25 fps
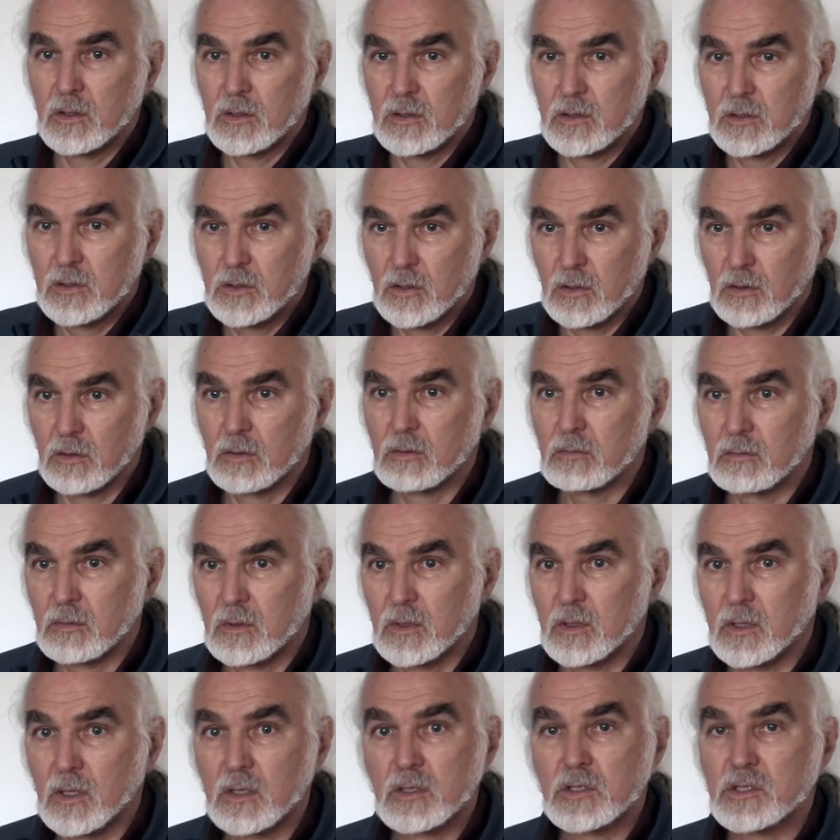your
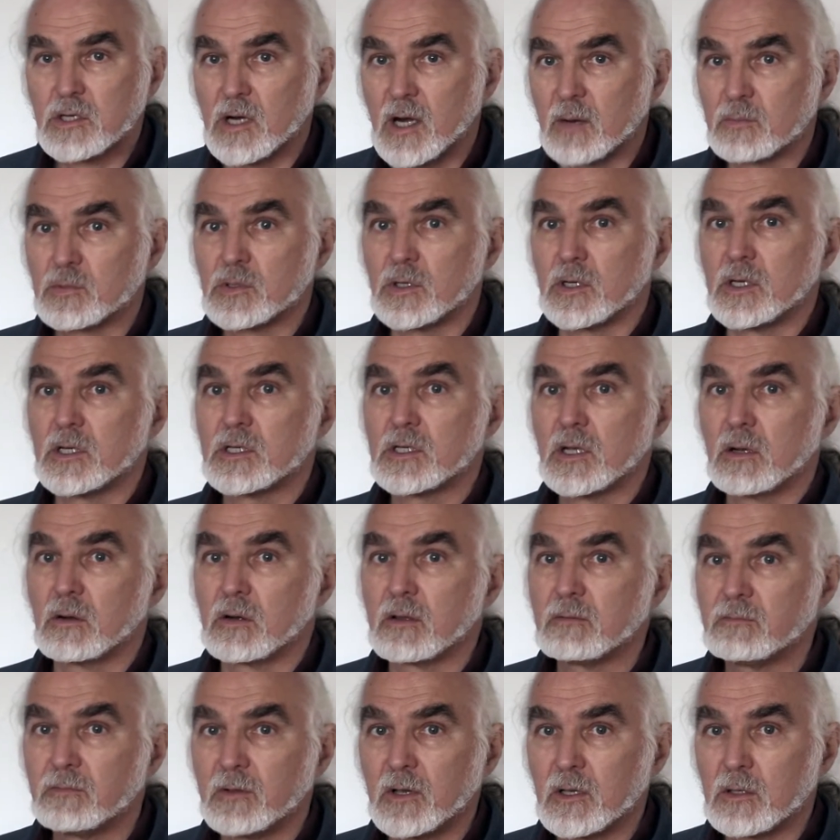lungs are absolutely
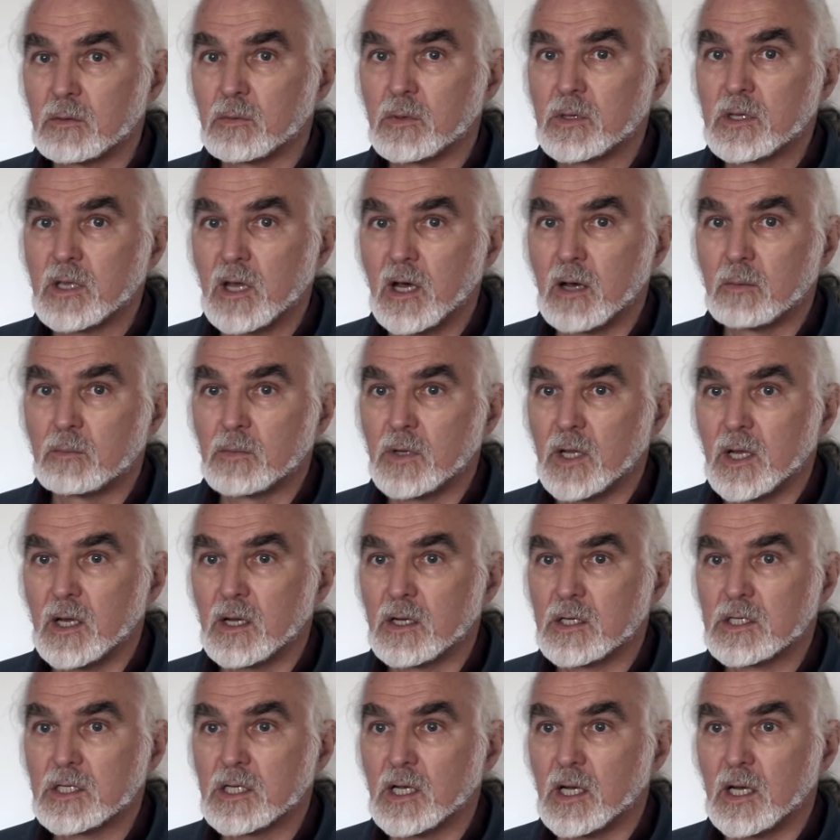totally filled with carbon
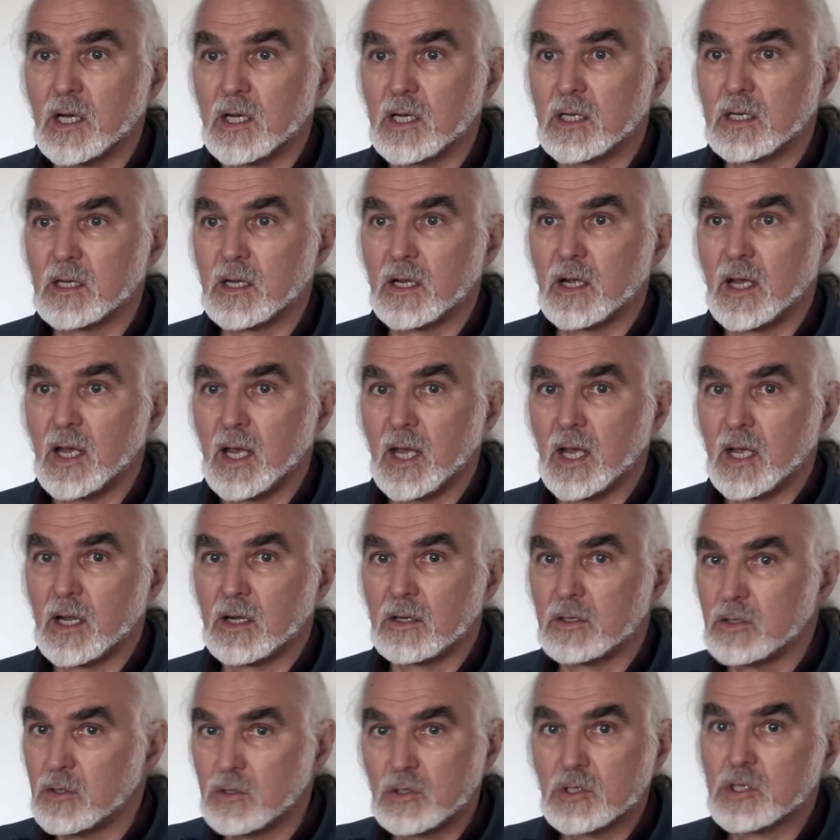dioxide
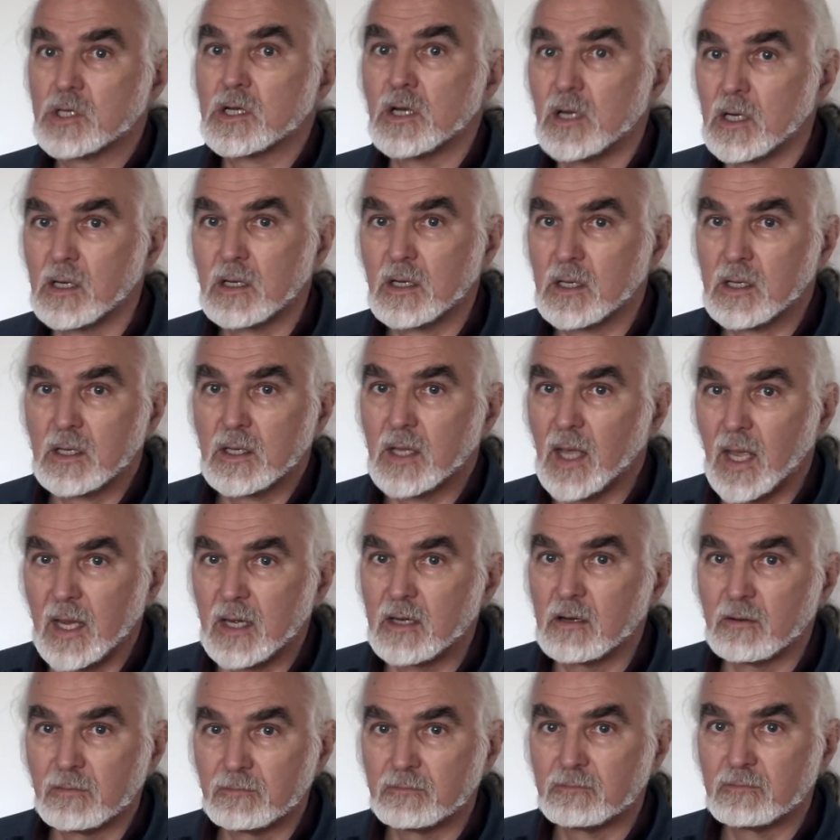and you just can't get
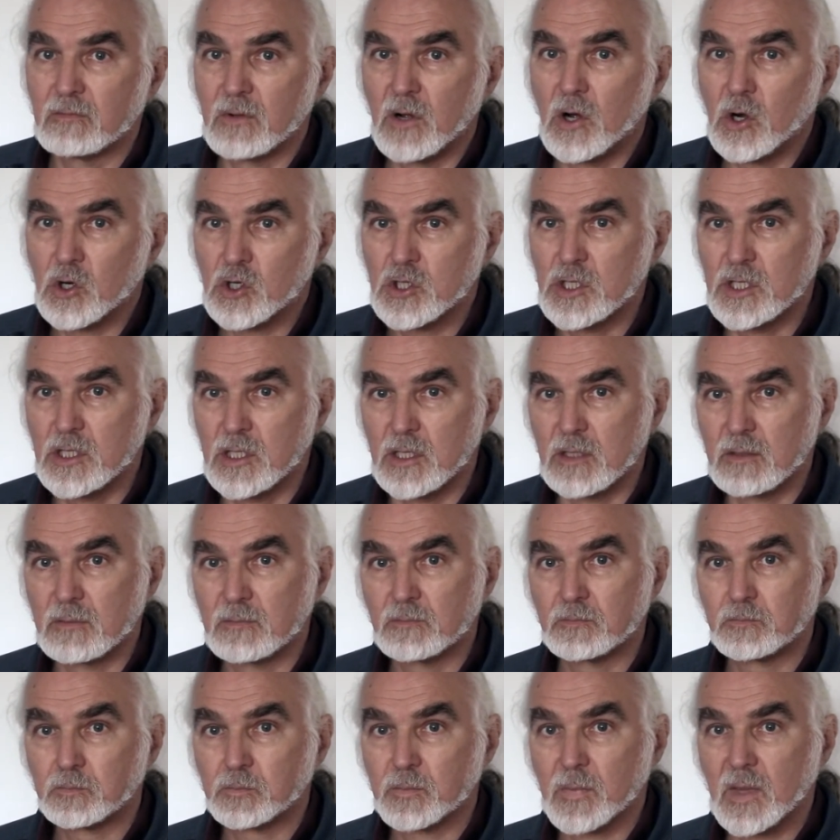enough oxygen
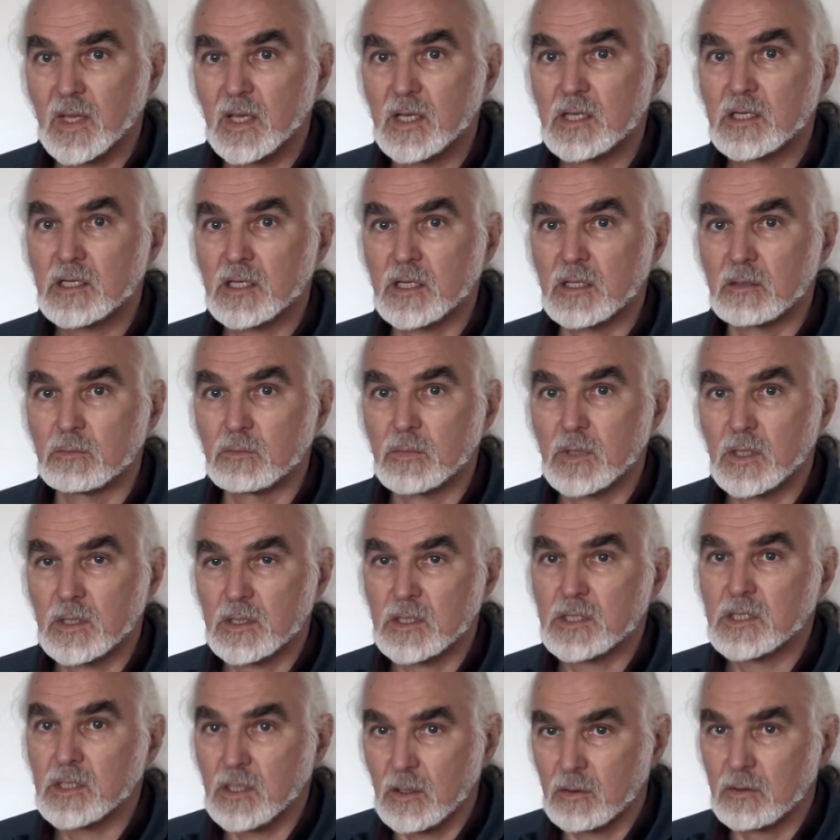into them,
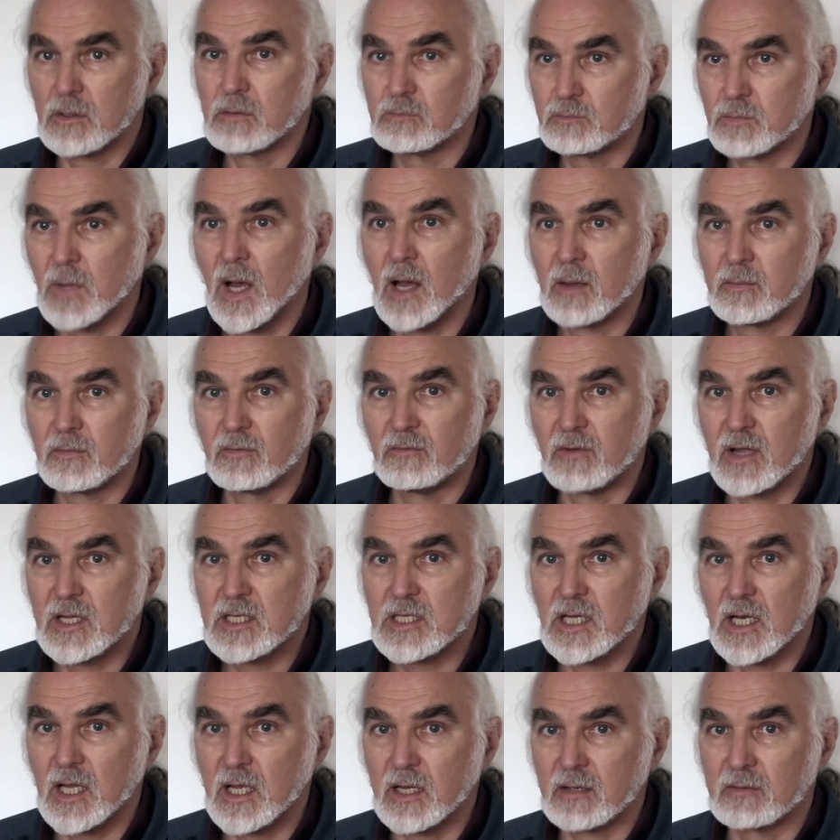and so you
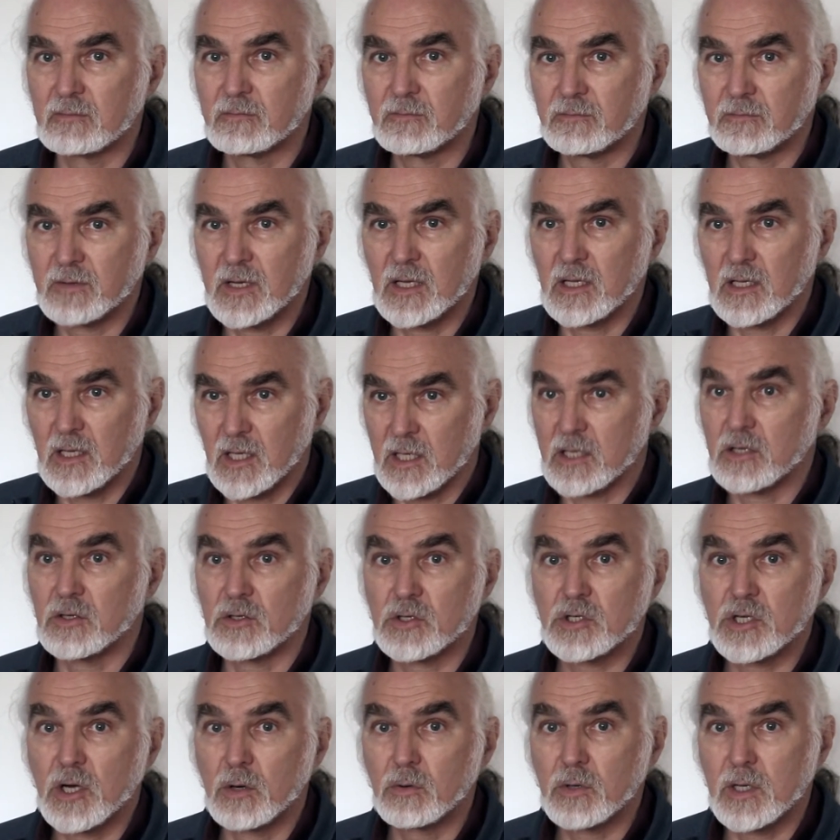hyperventilate and feel like you're
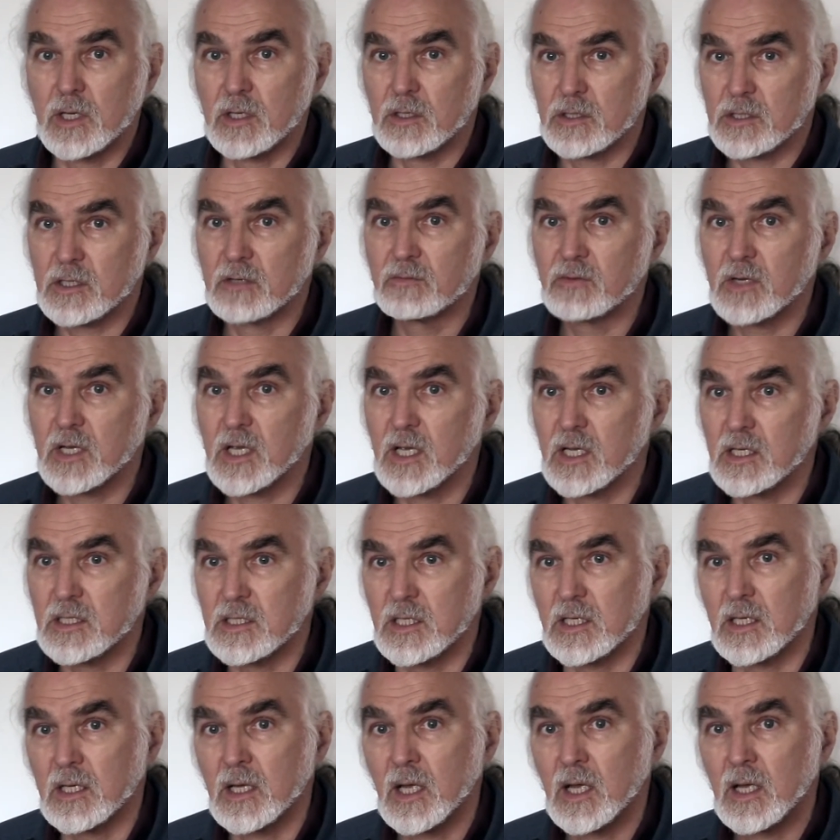choking or
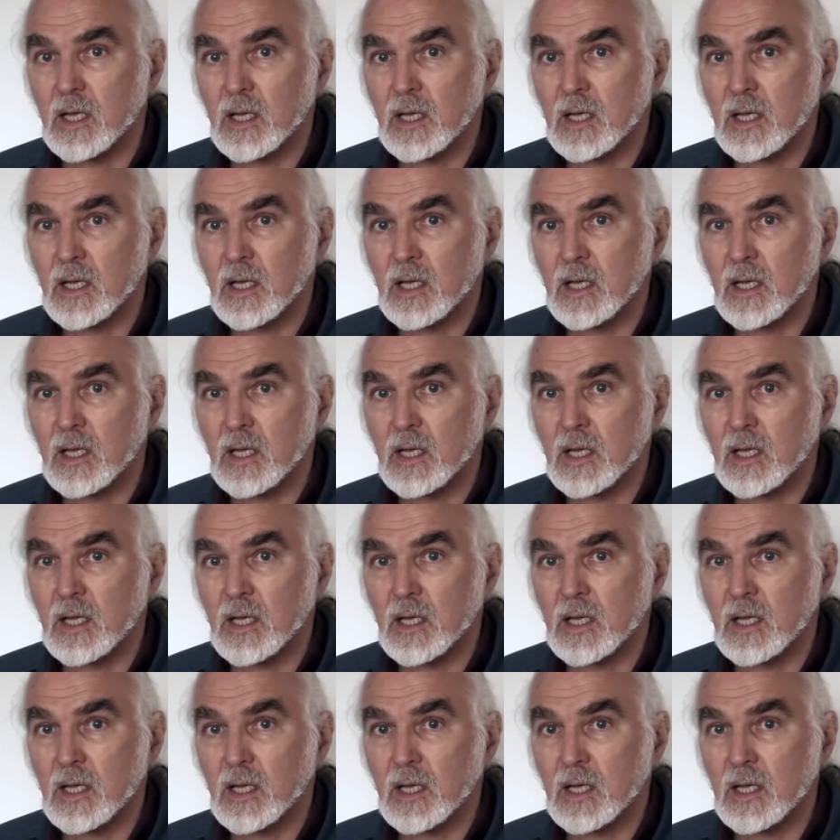suffocating.